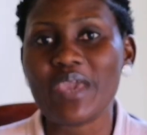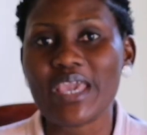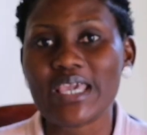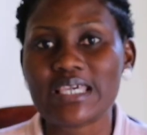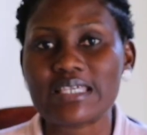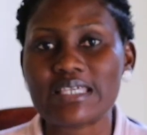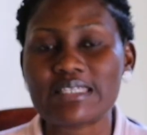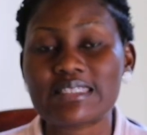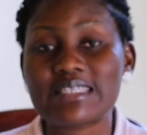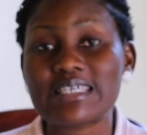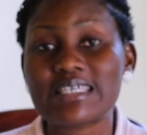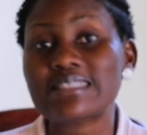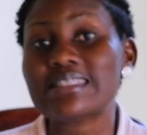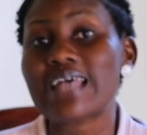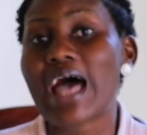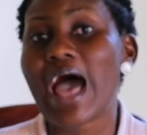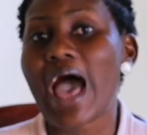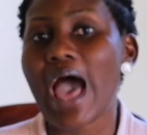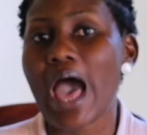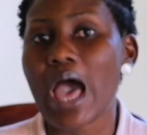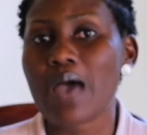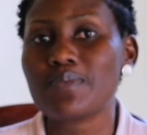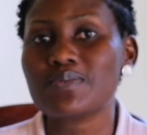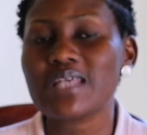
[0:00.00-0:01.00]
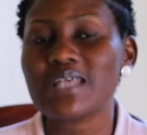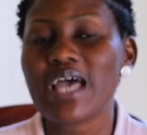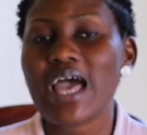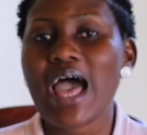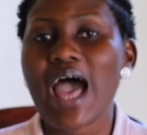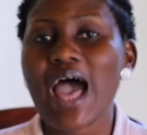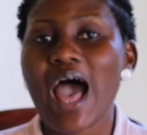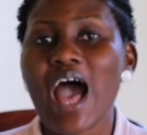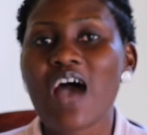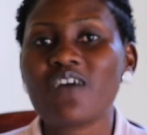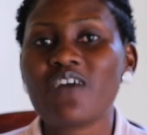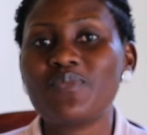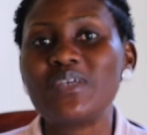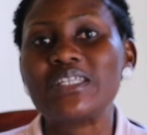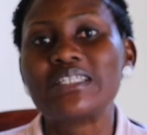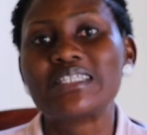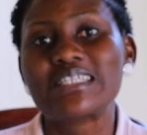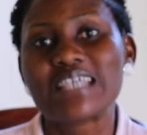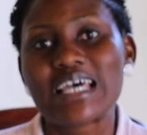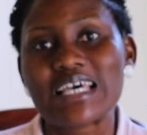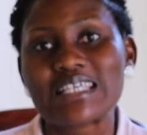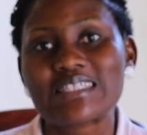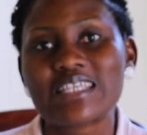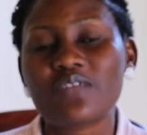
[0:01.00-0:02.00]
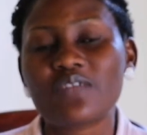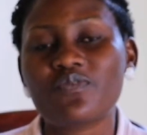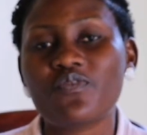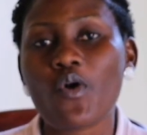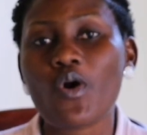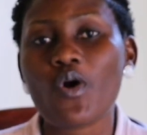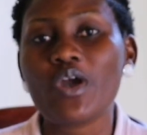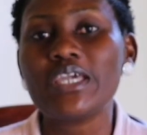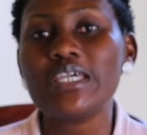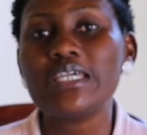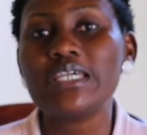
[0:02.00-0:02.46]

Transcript: making. These apps have been tested for